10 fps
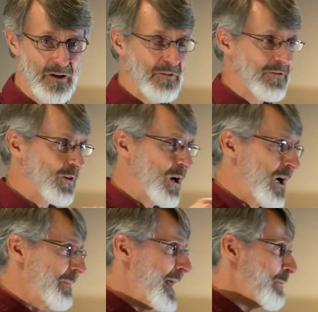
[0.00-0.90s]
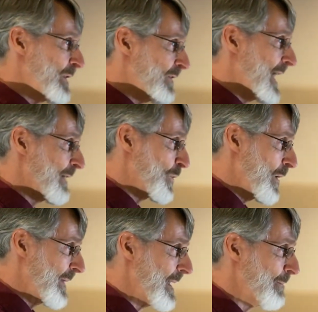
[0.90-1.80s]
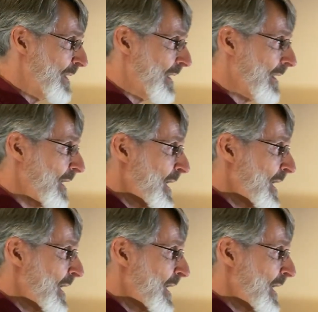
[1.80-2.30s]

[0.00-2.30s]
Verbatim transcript: from that revived Roman Empire.